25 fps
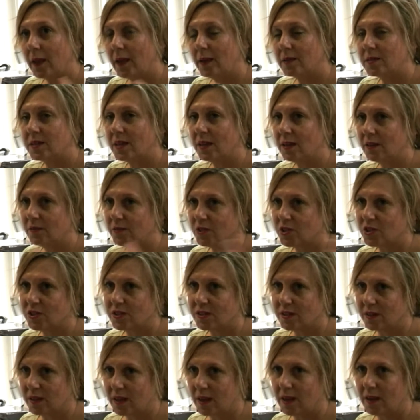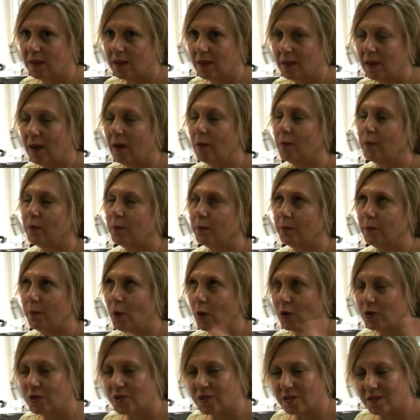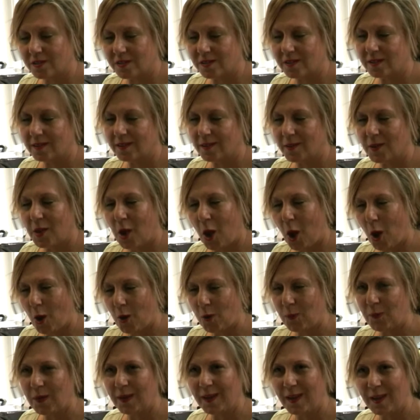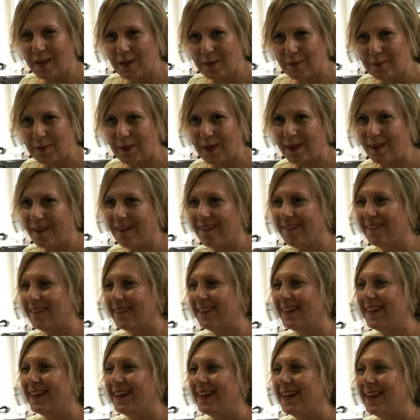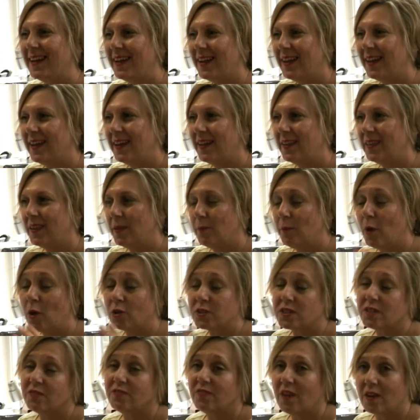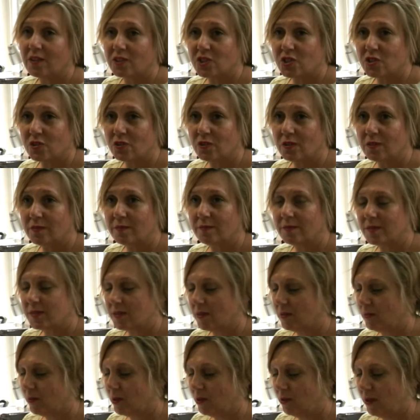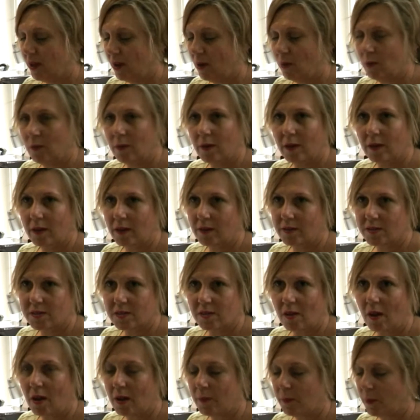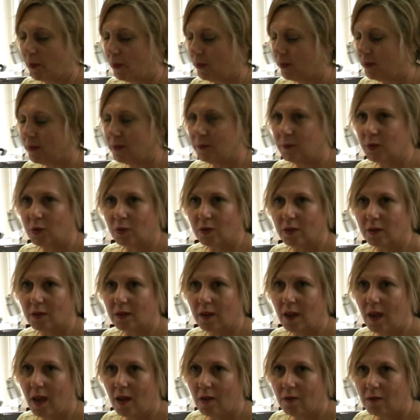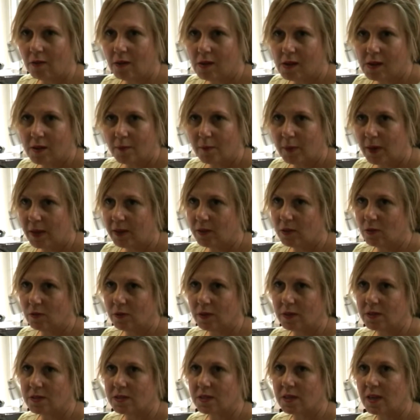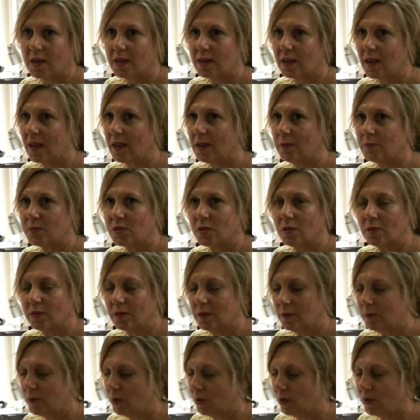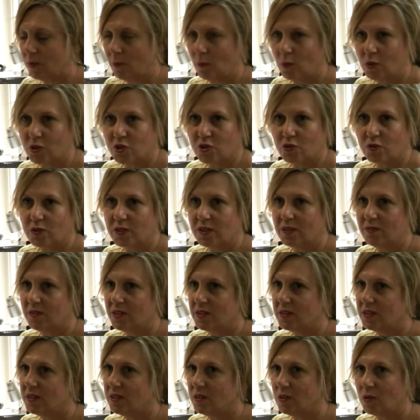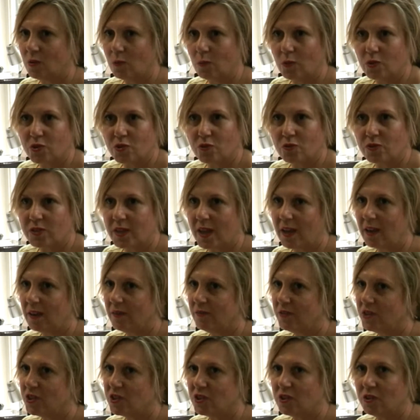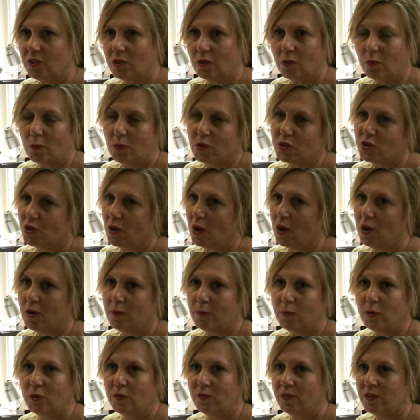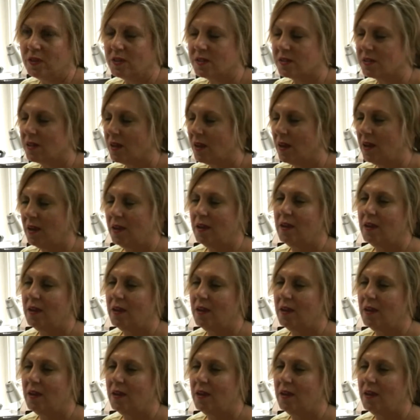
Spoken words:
Our televisions are getting, our monitors in the home are getting bigger. They're multifunctional, so you now can Skype on them, you can now play your internet games on them, you can watch your DVD, you can watch your television, you can watch your home movies.